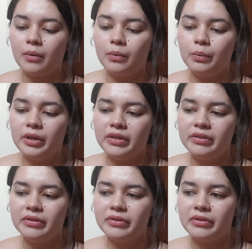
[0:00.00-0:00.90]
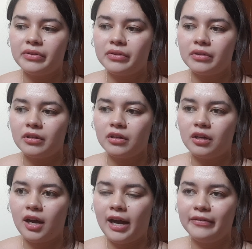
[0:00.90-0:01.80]
with
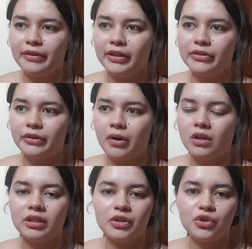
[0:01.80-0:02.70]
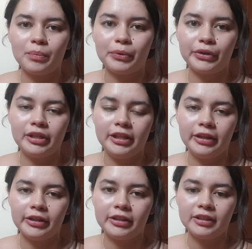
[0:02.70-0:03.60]
having the Auckland trip
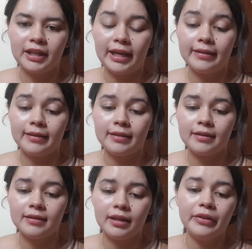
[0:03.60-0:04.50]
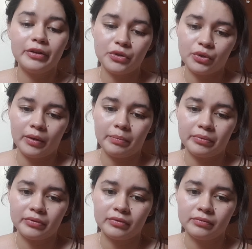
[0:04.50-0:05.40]
earlier and the other trip
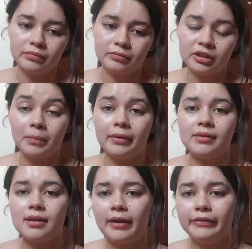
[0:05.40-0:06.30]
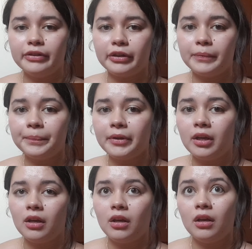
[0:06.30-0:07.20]
some months after.
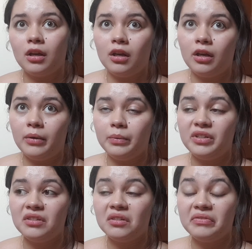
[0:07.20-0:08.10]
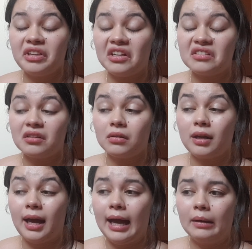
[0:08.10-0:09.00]
We don't know if that's gonna
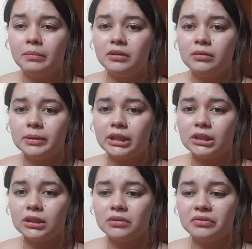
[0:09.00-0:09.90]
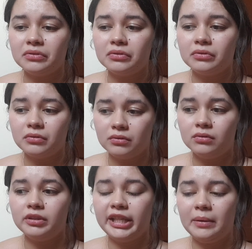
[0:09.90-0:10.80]
happen because of
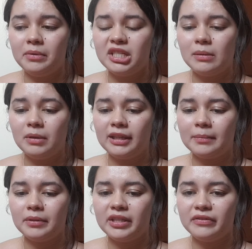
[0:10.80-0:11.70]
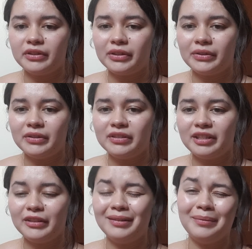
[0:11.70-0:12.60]
the epidemic, but if it could,
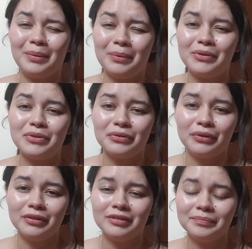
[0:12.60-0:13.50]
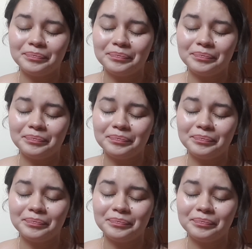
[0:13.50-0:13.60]
then it'll be wonderful.